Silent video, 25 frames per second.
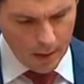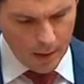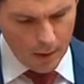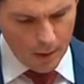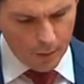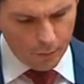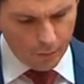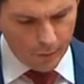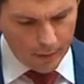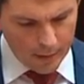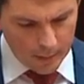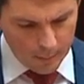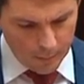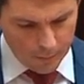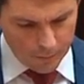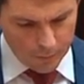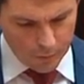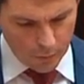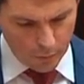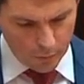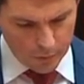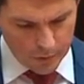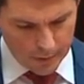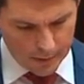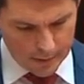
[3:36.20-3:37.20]
Freedom of
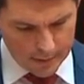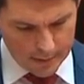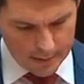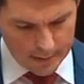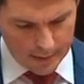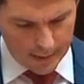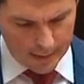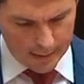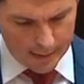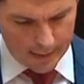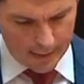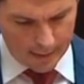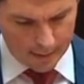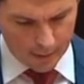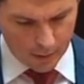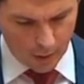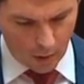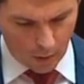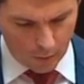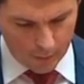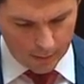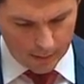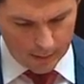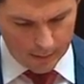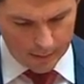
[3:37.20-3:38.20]
Torture can say
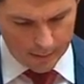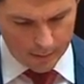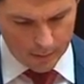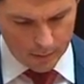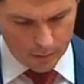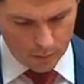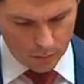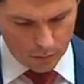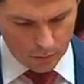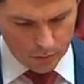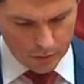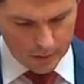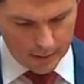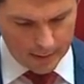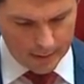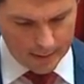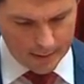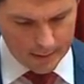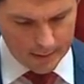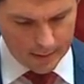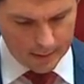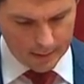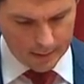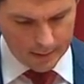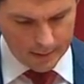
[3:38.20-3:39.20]
categorically that torture has
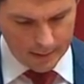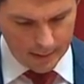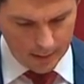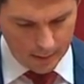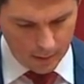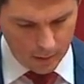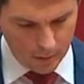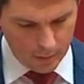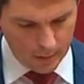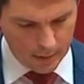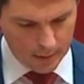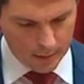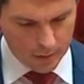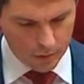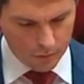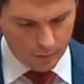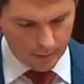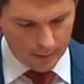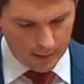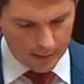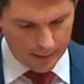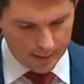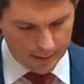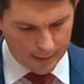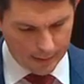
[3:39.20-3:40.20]
continued in Sri
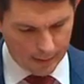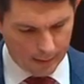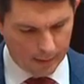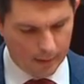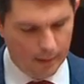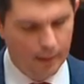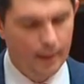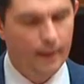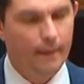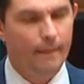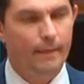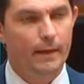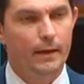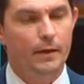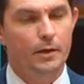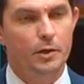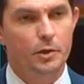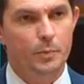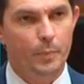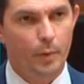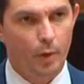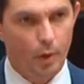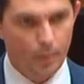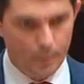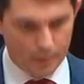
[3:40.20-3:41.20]
Lanka. It is
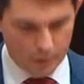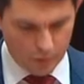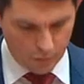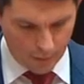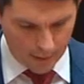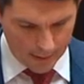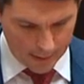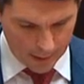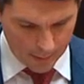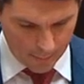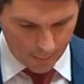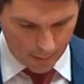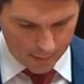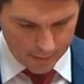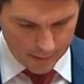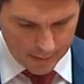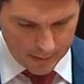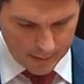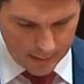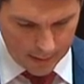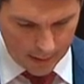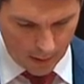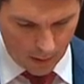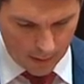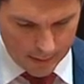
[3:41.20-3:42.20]
perpetrated by the
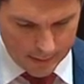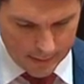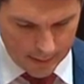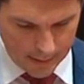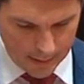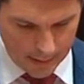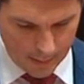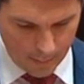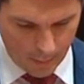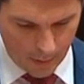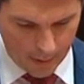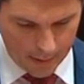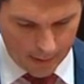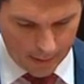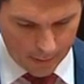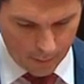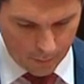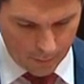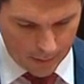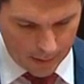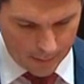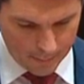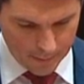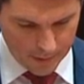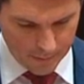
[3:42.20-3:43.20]
CID and by other
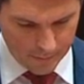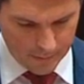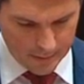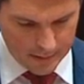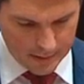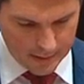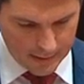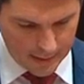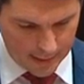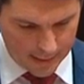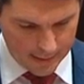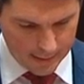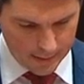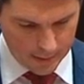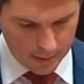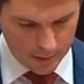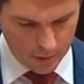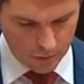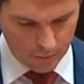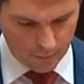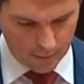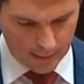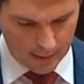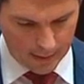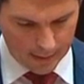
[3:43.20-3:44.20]
arms of the state in
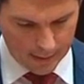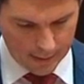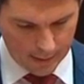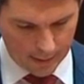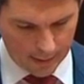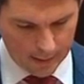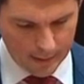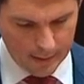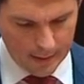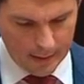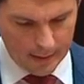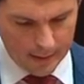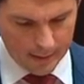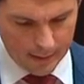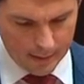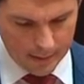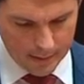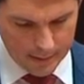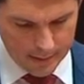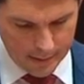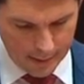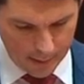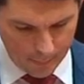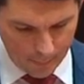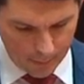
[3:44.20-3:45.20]
Sri Lanka. It is
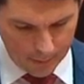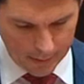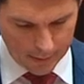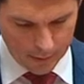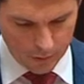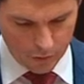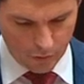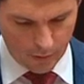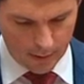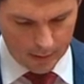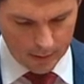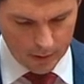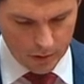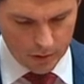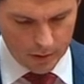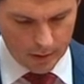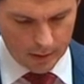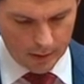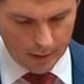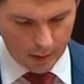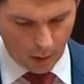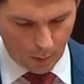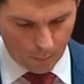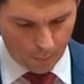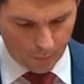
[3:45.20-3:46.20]
deeply entrenched in
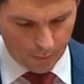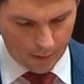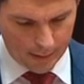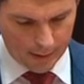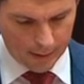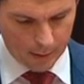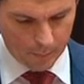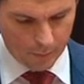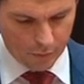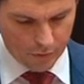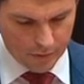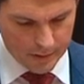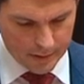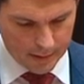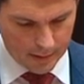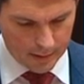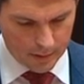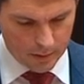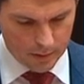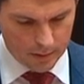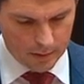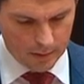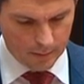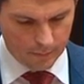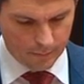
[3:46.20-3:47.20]
the operating
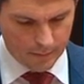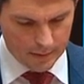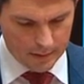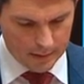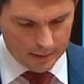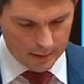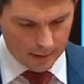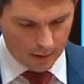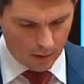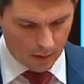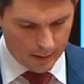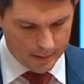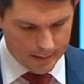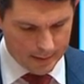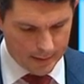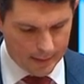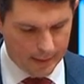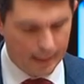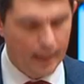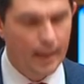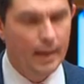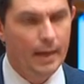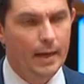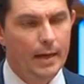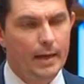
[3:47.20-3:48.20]
procedures of the CID."
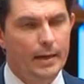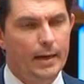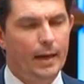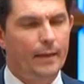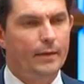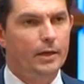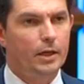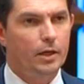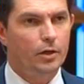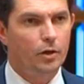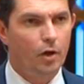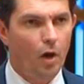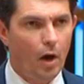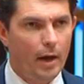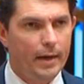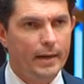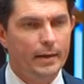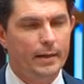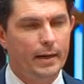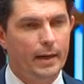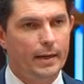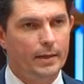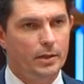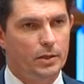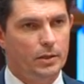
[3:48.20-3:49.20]
Now, the United
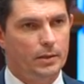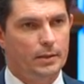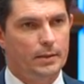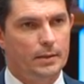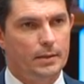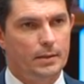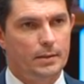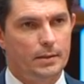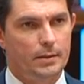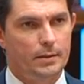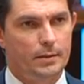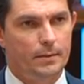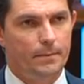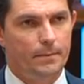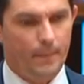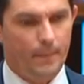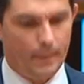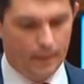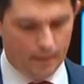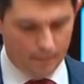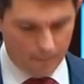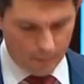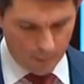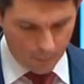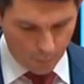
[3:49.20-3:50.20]
Nations,
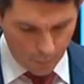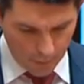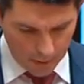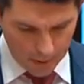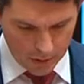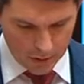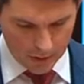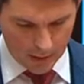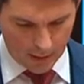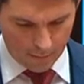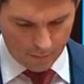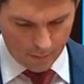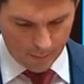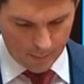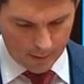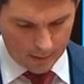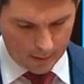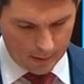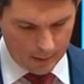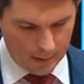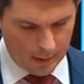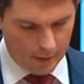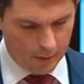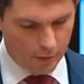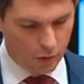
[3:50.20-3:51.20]
the British government,
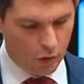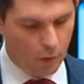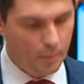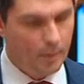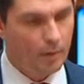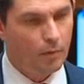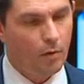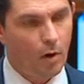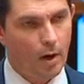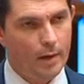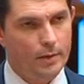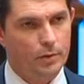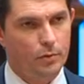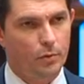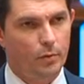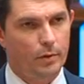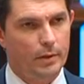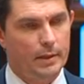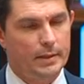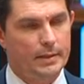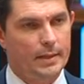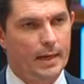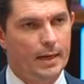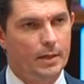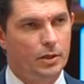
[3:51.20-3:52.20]
human rights
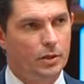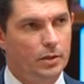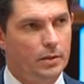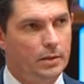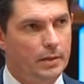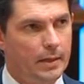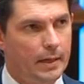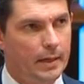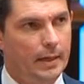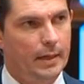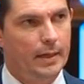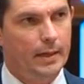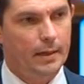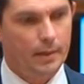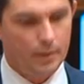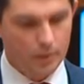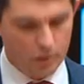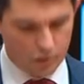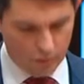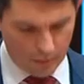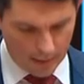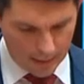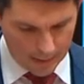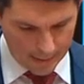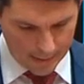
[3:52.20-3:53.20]
organisations here in
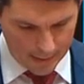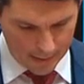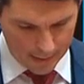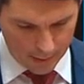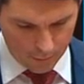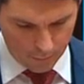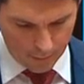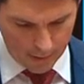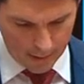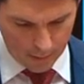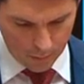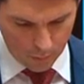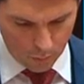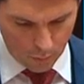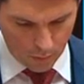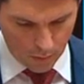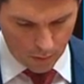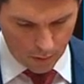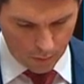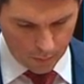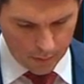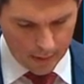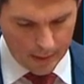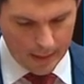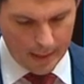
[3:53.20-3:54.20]
Australia and around the
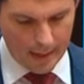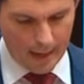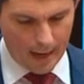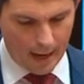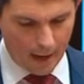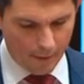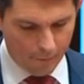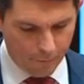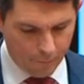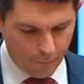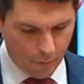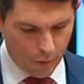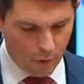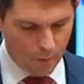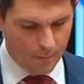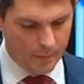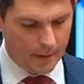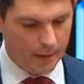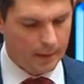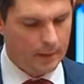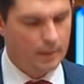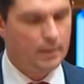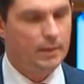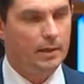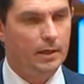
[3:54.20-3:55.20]
world affirm the
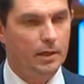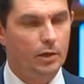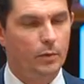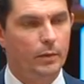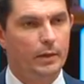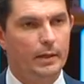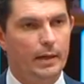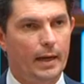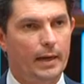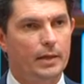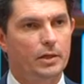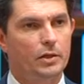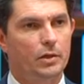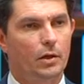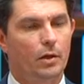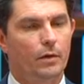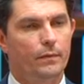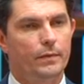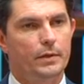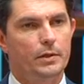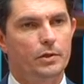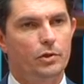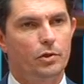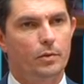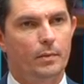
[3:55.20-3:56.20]
continuing nature of
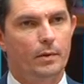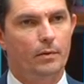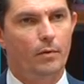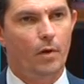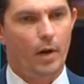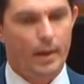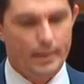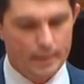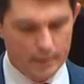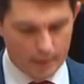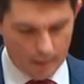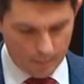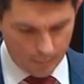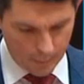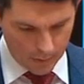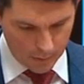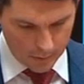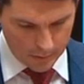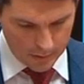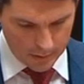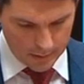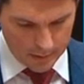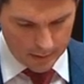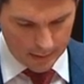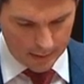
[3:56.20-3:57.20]
these human rights
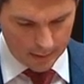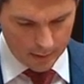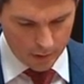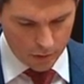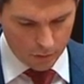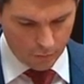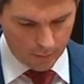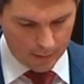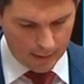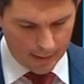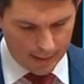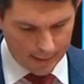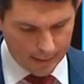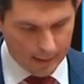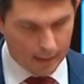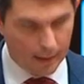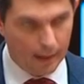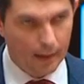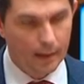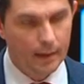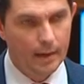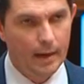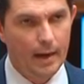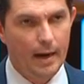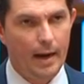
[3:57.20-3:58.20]
abuses in Sri Lanka,
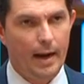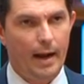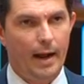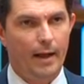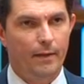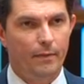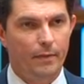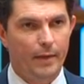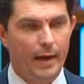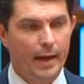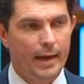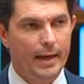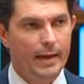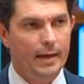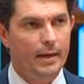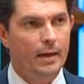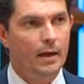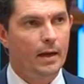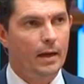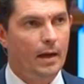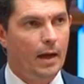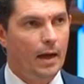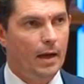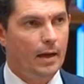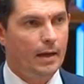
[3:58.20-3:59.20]
and they,
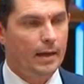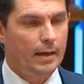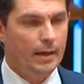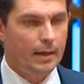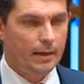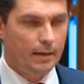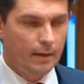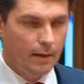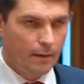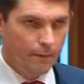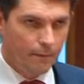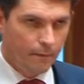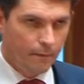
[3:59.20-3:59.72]
in